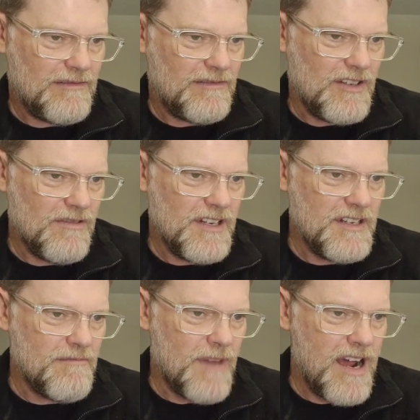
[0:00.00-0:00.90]
You're
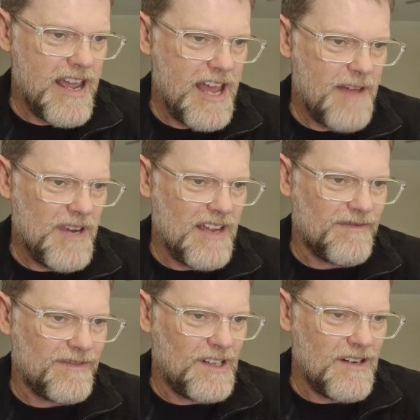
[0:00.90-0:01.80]
in Miami in
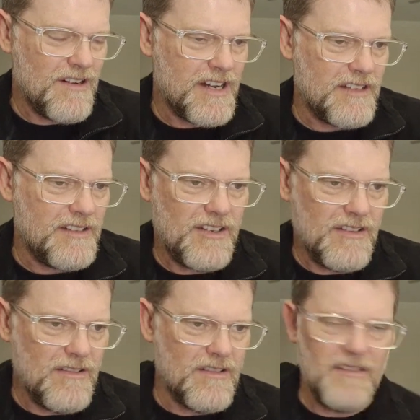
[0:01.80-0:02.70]
Florida,
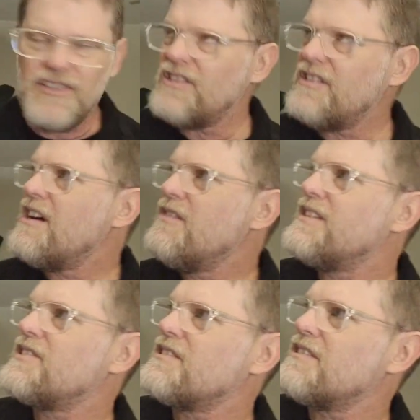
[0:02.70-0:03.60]
dude. Do you know
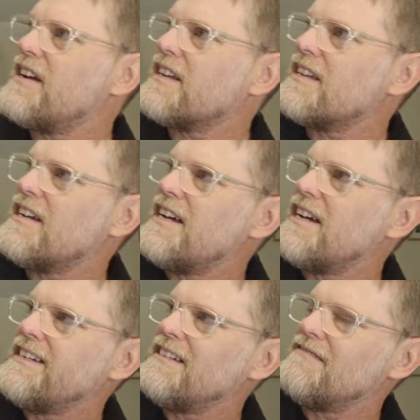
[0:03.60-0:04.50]
it's like
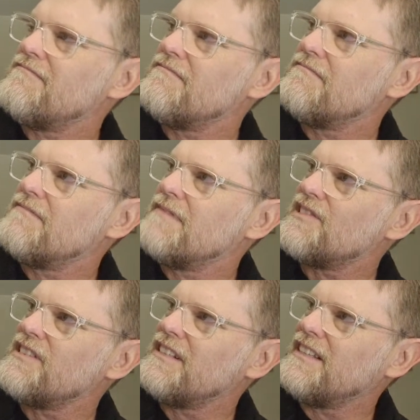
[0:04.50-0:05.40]

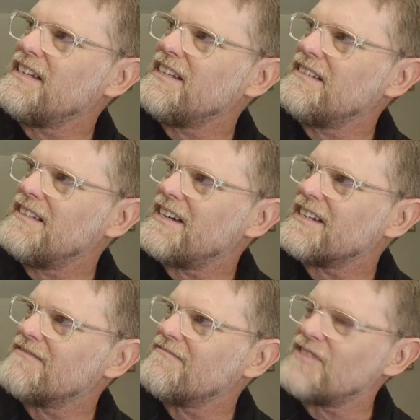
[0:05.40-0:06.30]
it's nearly
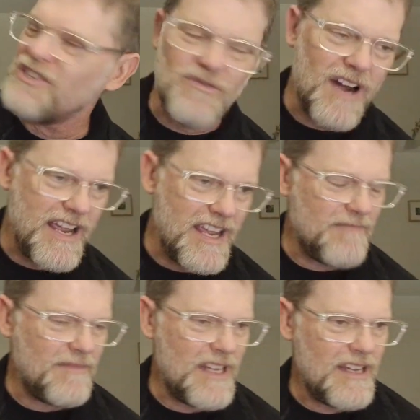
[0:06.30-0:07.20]
like 2
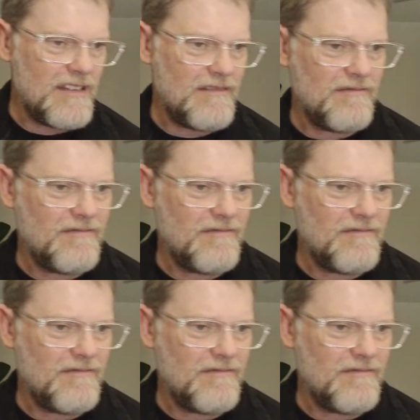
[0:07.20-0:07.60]
a.m. there?